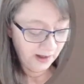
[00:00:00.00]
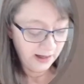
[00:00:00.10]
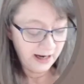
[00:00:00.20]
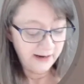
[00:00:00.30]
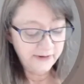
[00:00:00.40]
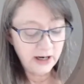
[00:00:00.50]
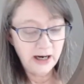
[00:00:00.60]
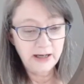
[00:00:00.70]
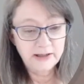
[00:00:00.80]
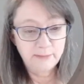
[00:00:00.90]
I've
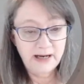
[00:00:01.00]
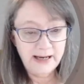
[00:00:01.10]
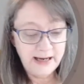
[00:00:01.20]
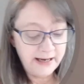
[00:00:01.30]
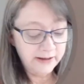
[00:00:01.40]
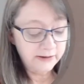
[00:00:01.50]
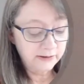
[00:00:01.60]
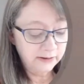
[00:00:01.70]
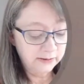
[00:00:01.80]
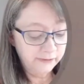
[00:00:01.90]
got a
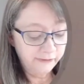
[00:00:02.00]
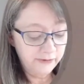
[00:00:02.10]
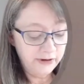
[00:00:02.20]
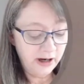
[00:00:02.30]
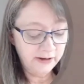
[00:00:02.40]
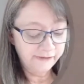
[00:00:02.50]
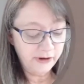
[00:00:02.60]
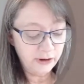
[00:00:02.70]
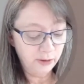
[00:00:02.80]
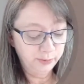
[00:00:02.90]
mechanical
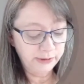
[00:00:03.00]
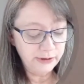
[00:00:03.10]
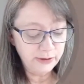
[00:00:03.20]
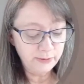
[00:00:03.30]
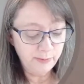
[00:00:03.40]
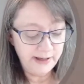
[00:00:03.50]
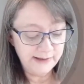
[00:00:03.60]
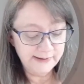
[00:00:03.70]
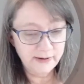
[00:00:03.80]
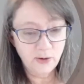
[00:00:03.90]
non-photo blue
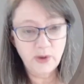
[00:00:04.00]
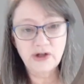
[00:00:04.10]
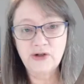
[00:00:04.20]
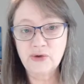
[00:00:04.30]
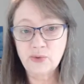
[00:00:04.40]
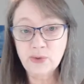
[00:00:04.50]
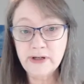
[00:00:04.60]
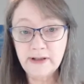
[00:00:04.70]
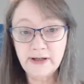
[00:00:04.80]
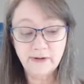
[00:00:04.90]
pencil, which is
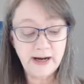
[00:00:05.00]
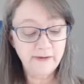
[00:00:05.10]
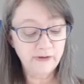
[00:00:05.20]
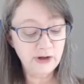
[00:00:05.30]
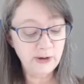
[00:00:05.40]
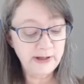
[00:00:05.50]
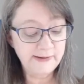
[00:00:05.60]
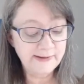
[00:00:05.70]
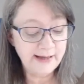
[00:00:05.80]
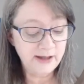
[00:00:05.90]
really great for doing
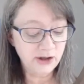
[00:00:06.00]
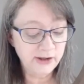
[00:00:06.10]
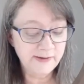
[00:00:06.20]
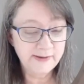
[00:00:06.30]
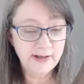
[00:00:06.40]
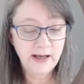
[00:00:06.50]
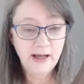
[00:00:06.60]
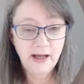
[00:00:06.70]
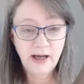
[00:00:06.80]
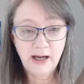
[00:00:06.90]
sketches,
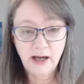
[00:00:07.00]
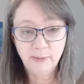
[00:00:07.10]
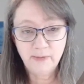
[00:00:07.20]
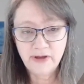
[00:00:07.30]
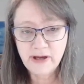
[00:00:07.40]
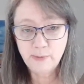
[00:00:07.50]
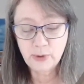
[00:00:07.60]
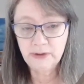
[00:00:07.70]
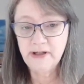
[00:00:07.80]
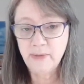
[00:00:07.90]
the
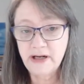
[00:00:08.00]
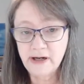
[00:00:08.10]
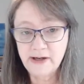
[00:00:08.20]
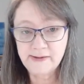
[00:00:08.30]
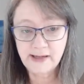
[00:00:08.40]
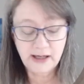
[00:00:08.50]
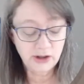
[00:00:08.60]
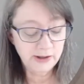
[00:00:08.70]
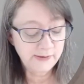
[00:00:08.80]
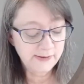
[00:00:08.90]
preliminary
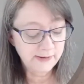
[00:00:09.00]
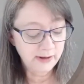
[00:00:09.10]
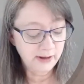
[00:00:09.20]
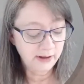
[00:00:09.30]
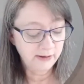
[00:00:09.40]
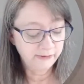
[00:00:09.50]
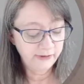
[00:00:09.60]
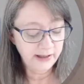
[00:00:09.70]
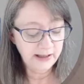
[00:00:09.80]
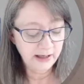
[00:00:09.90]
sketches of
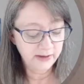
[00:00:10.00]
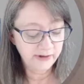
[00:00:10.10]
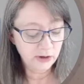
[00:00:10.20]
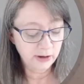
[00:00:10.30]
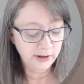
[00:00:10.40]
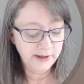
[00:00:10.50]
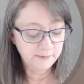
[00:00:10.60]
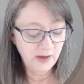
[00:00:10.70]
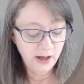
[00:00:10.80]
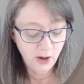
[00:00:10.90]
any kind of a
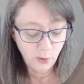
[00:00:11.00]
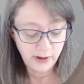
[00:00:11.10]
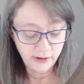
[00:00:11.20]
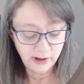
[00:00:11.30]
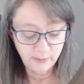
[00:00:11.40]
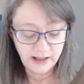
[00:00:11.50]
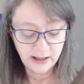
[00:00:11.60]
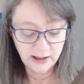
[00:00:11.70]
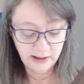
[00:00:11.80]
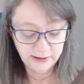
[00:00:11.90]
drawing, whether it be
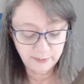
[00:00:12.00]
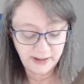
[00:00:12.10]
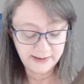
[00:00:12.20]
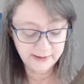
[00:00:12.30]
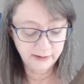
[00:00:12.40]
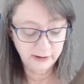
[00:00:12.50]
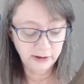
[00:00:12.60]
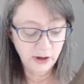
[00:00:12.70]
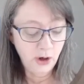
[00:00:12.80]
colored pencil